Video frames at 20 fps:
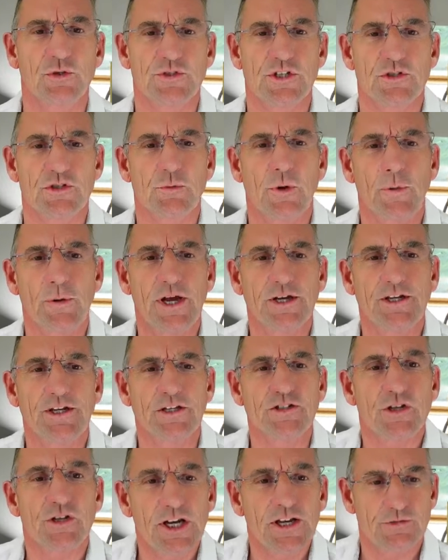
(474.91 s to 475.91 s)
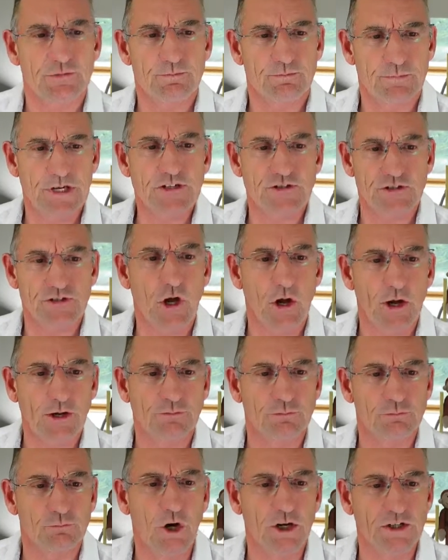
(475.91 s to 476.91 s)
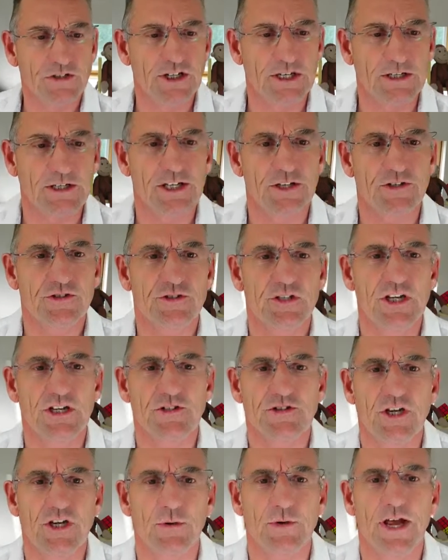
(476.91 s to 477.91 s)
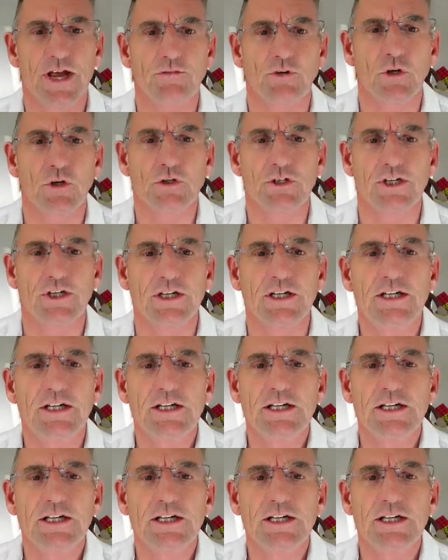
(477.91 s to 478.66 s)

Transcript: That's where we're heading. So let's dive right in. Let's go and have a look at it.